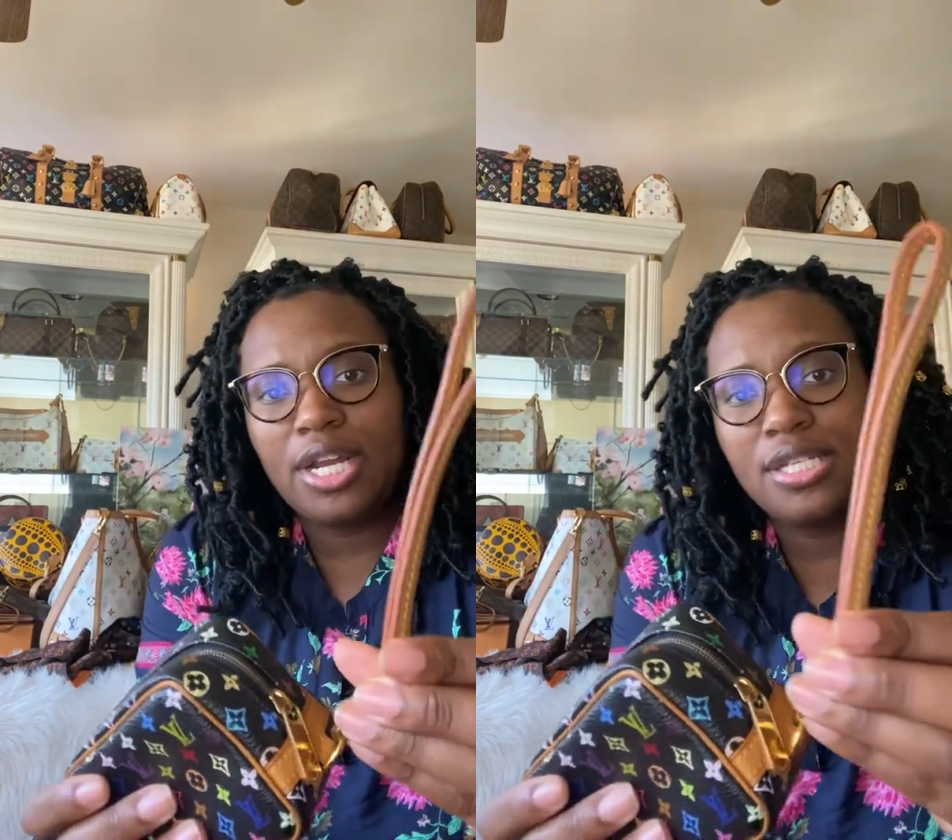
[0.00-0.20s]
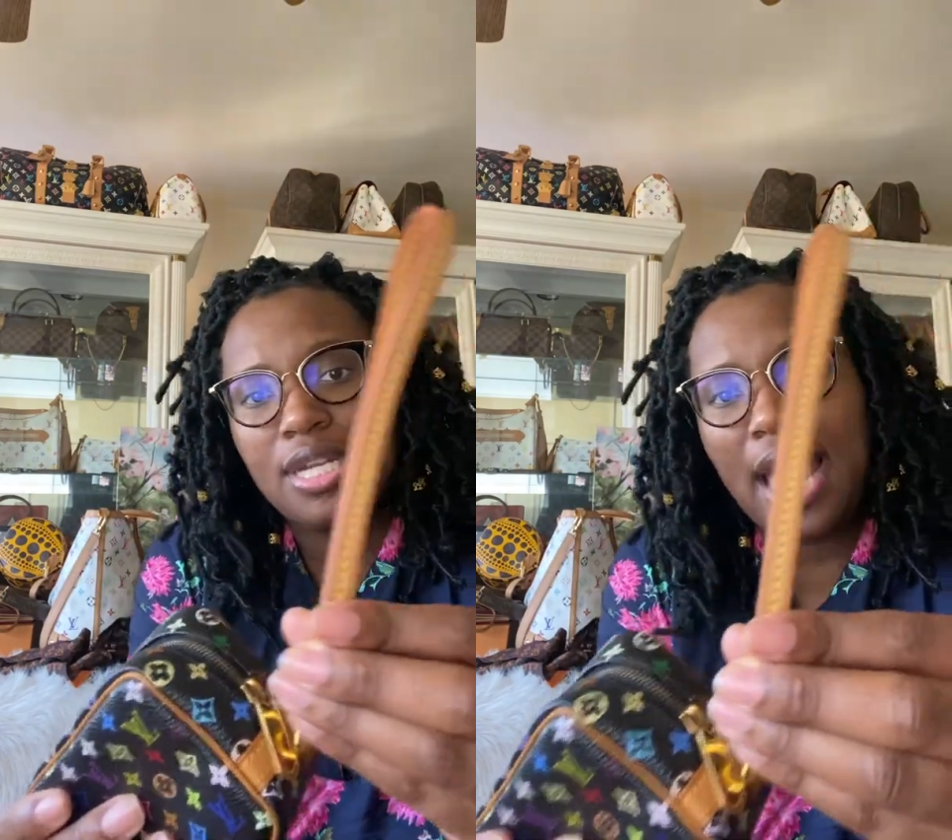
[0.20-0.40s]

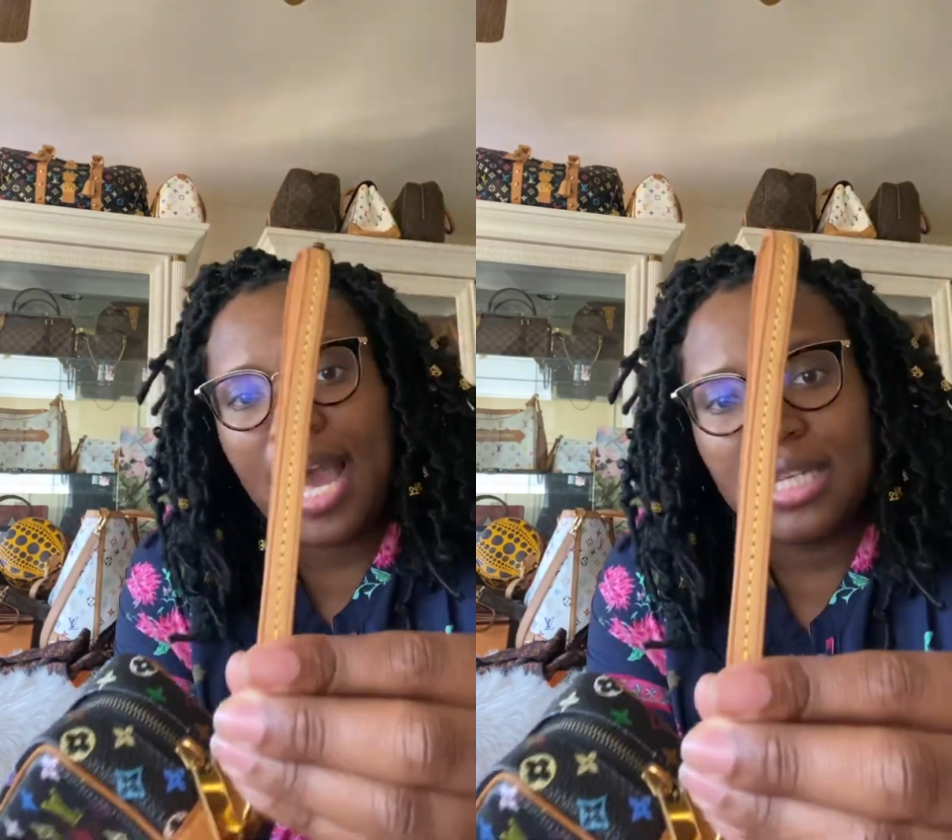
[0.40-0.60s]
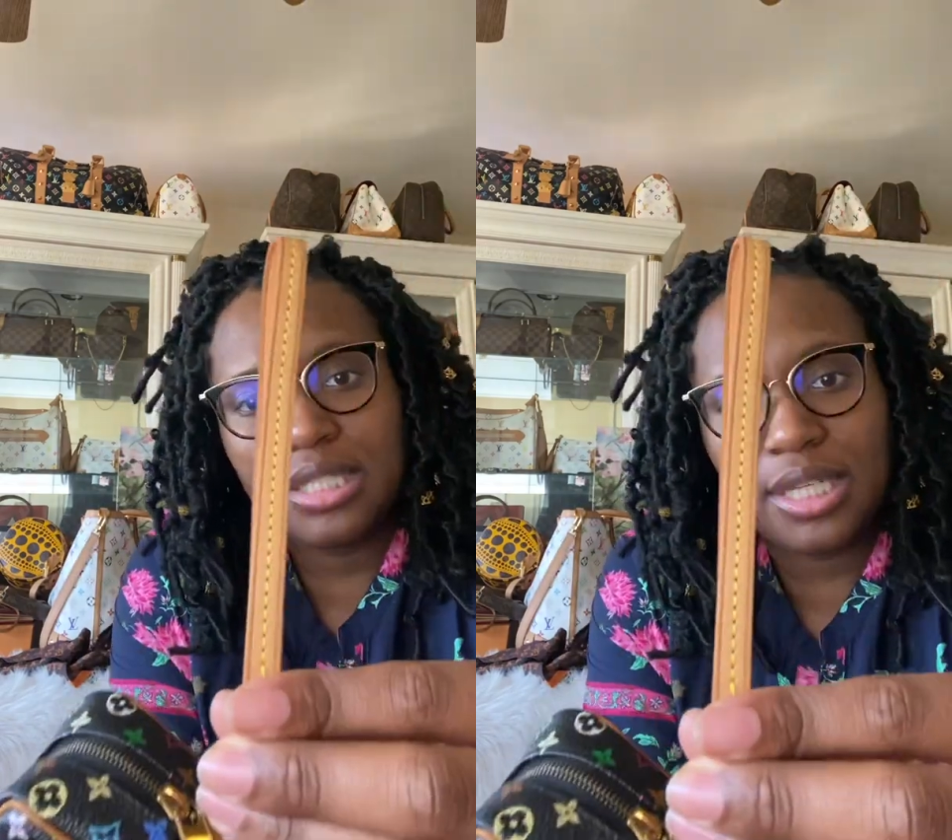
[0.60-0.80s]
is in
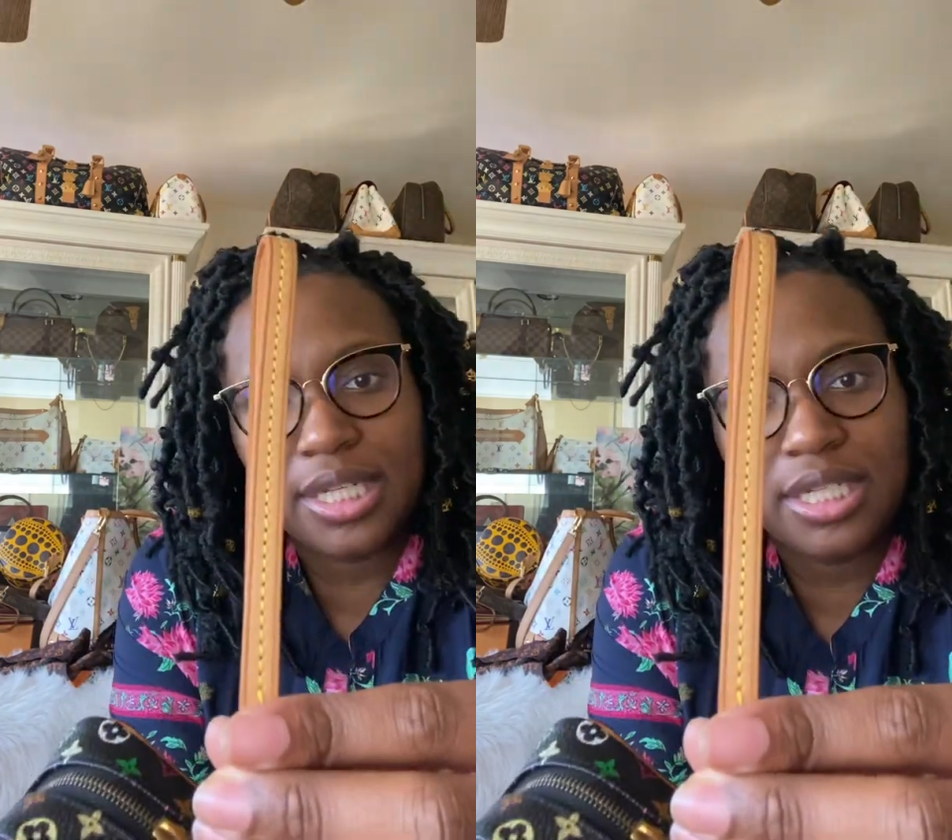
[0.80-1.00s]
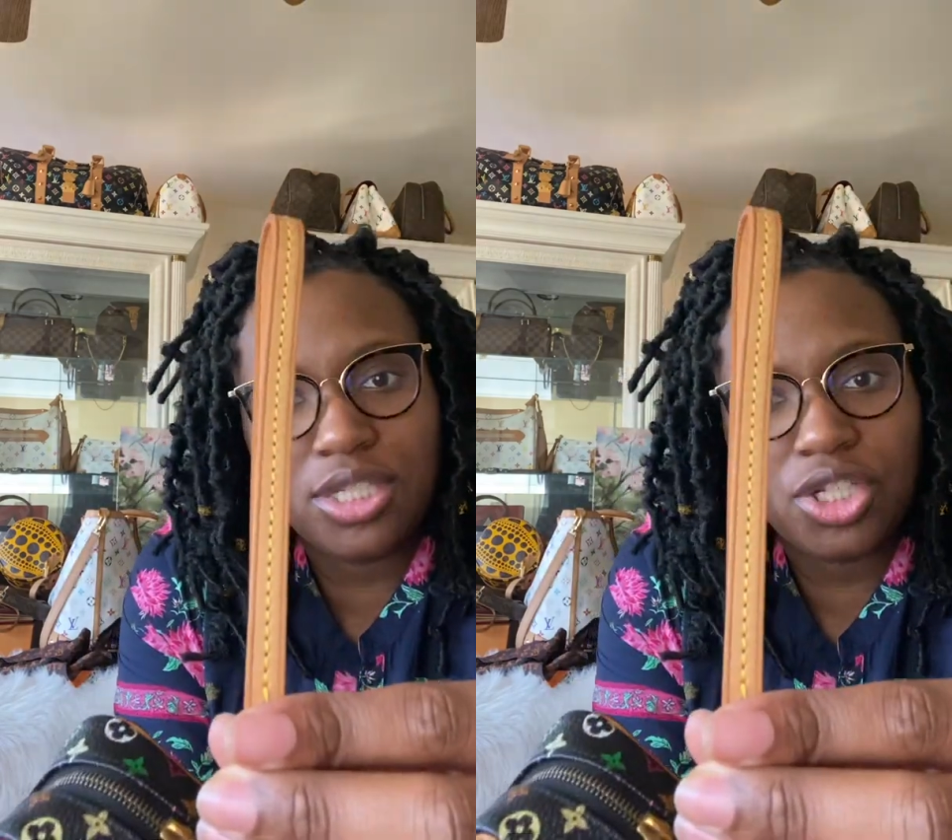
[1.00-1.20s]

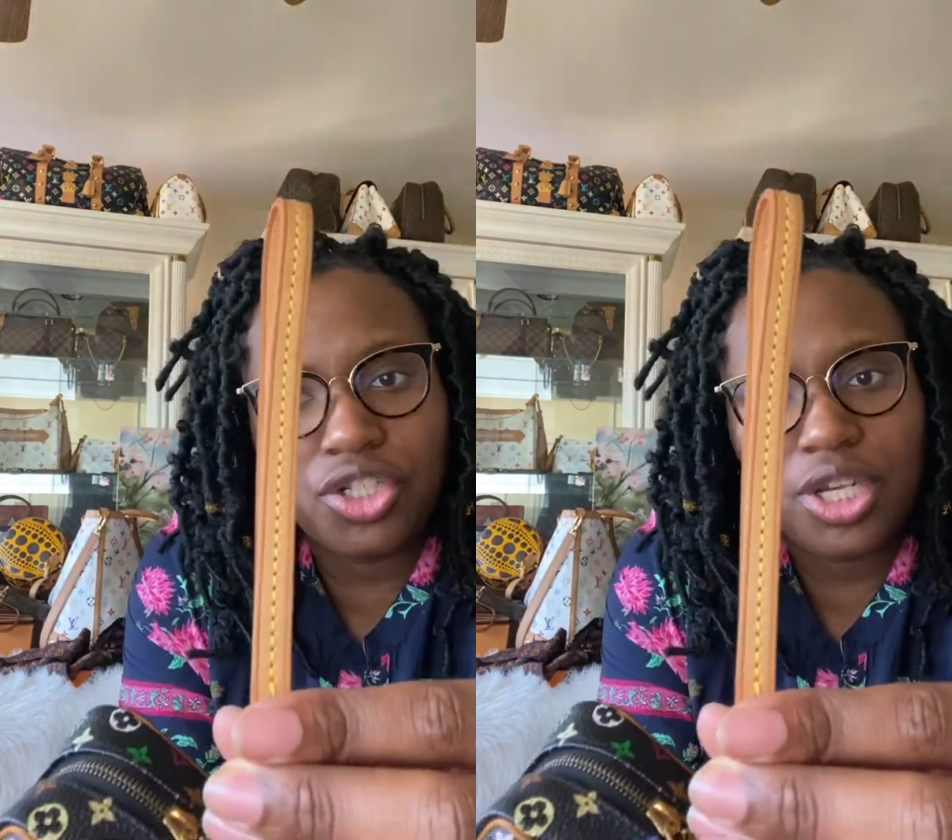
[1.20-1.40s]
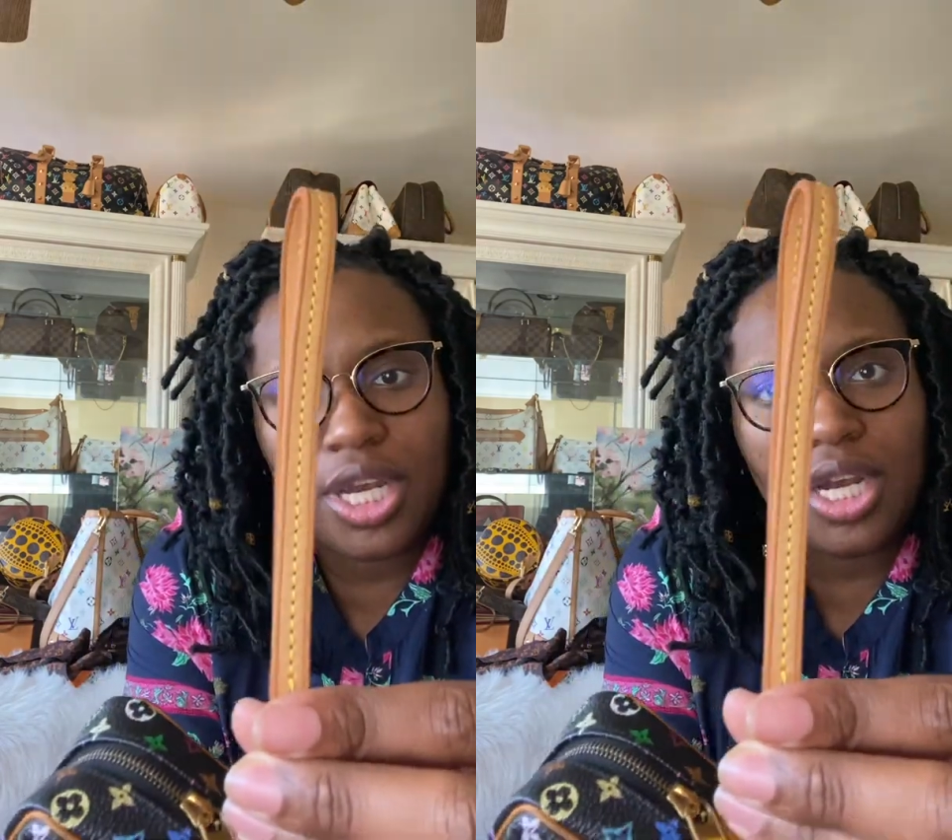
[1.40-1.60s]
excellent
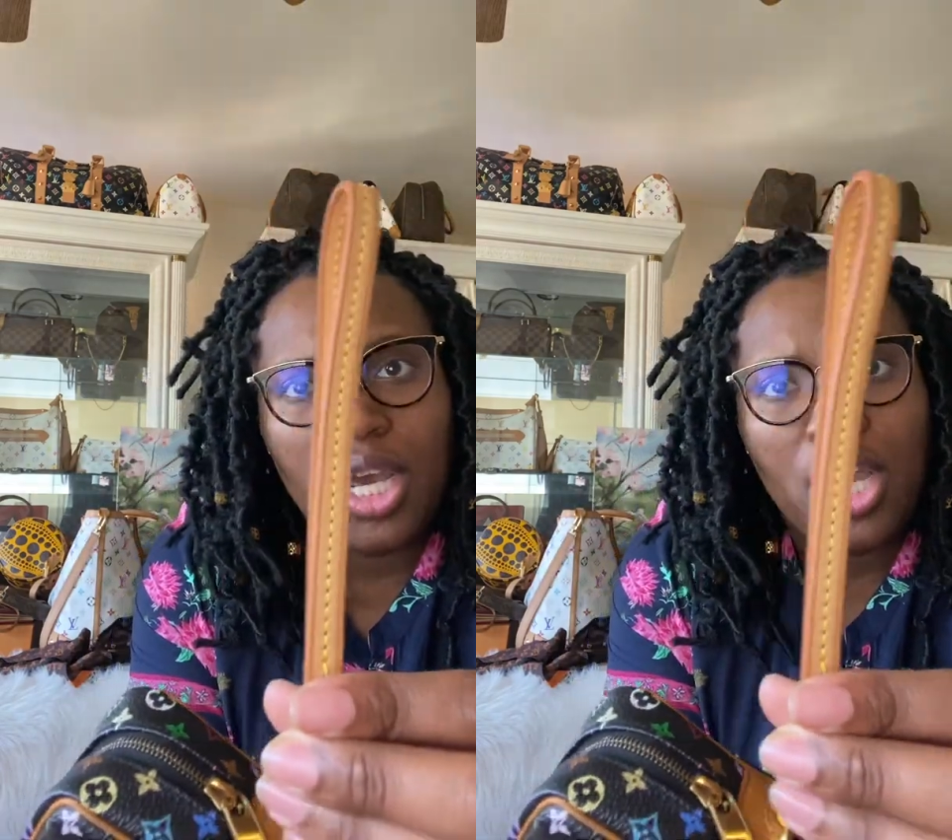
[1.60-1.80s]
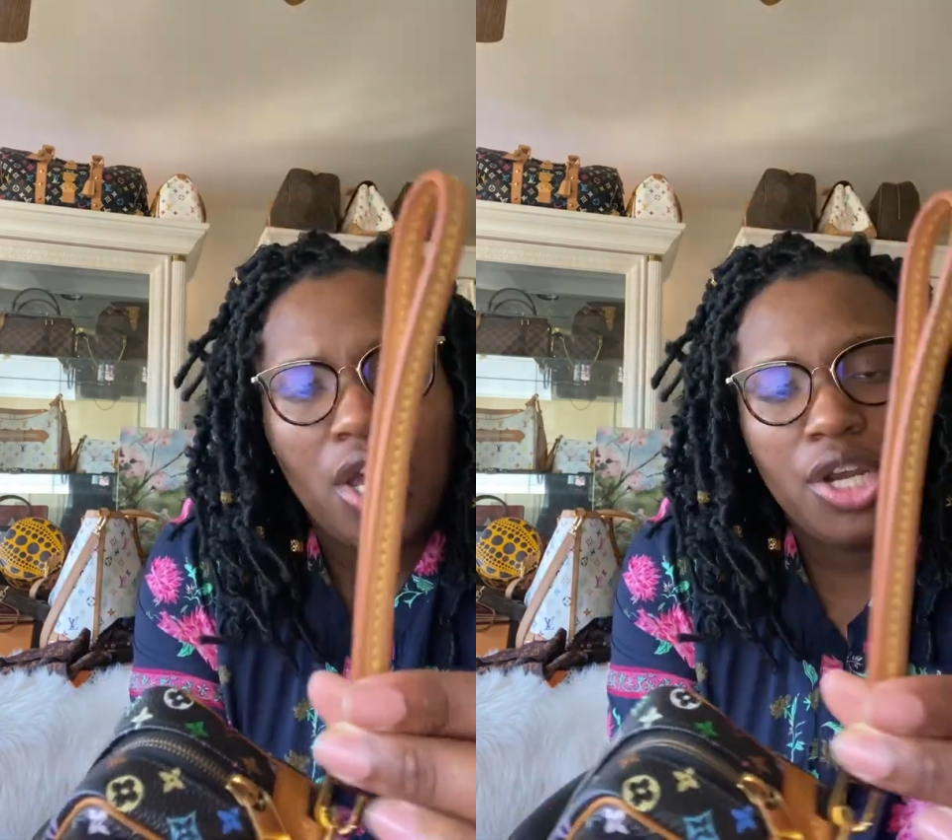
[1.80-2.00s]
condition.